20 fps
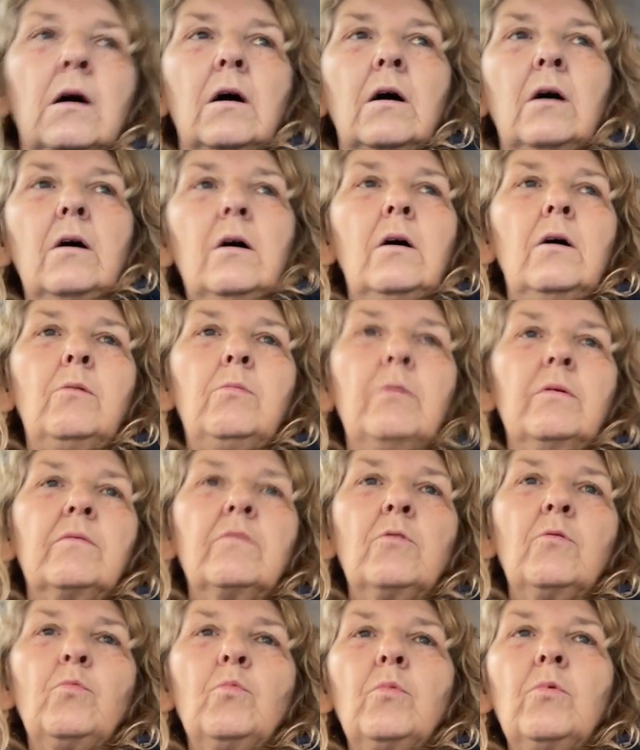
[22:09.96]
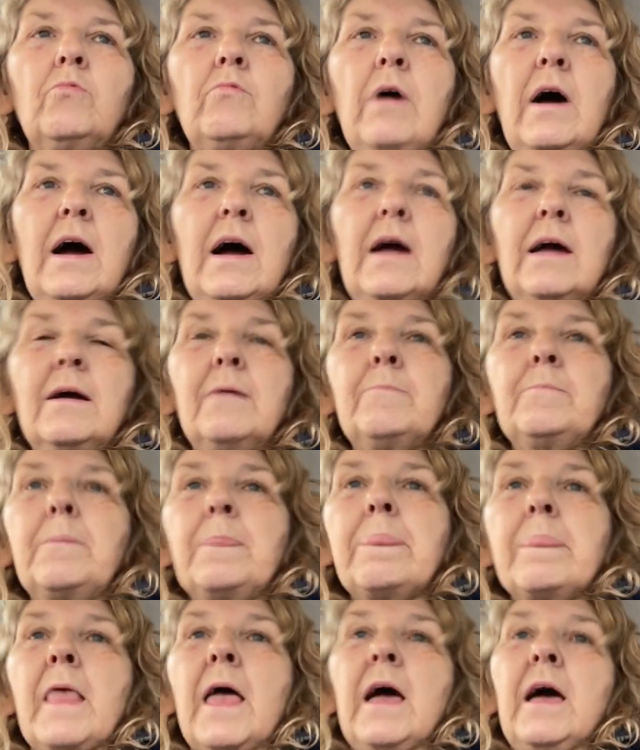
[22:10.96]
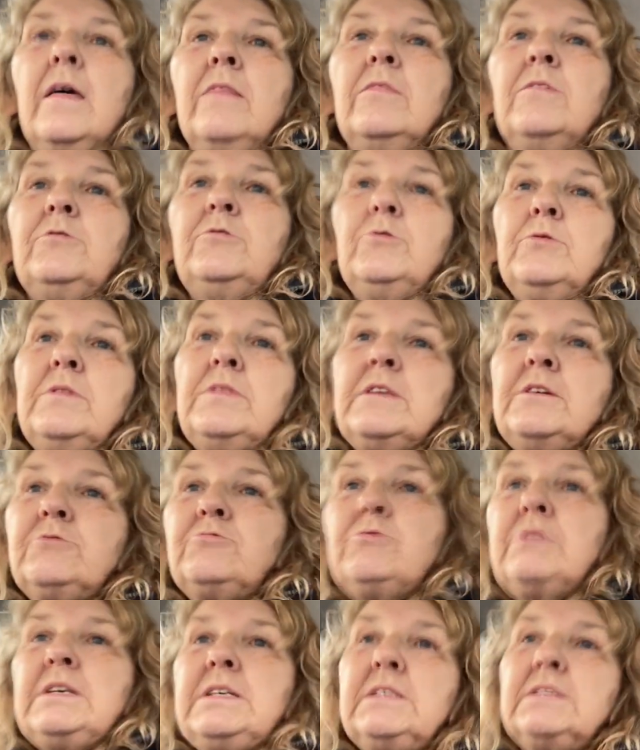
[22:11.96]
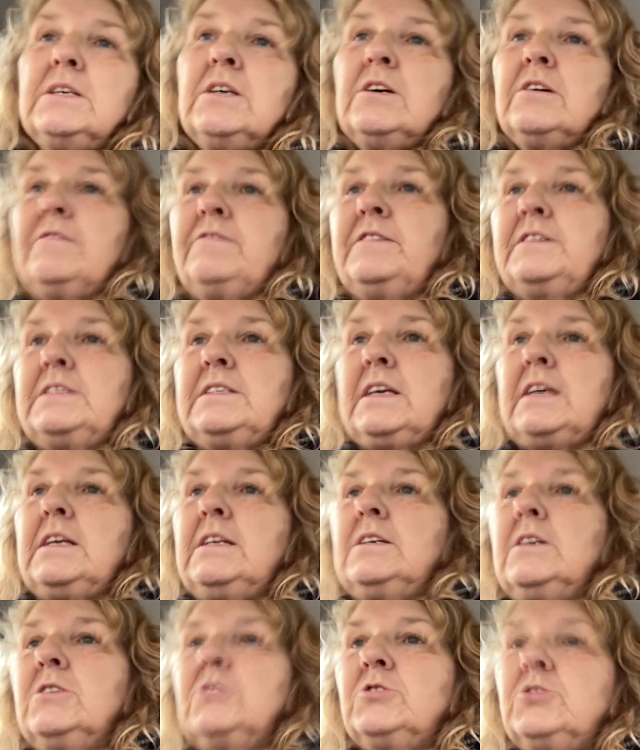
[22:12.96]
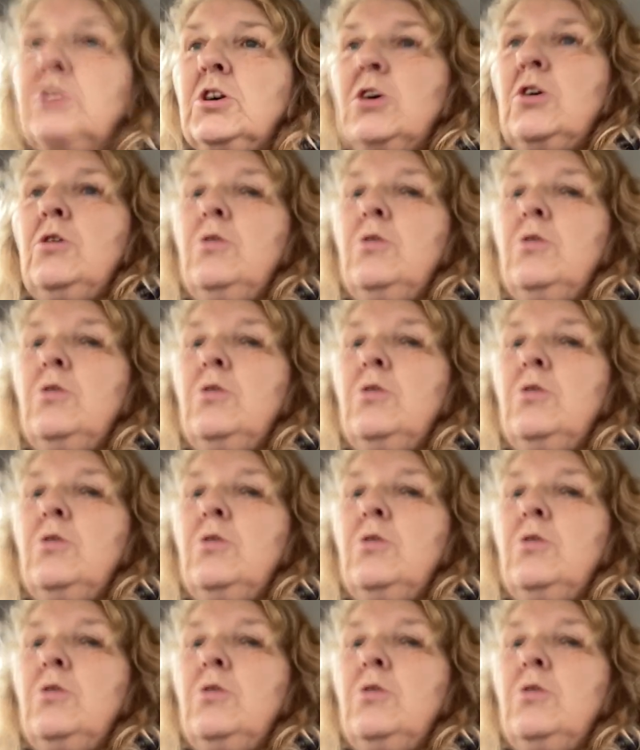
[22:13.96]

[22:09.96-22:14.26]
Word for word: oh well, right, they're doing this resurfacing, so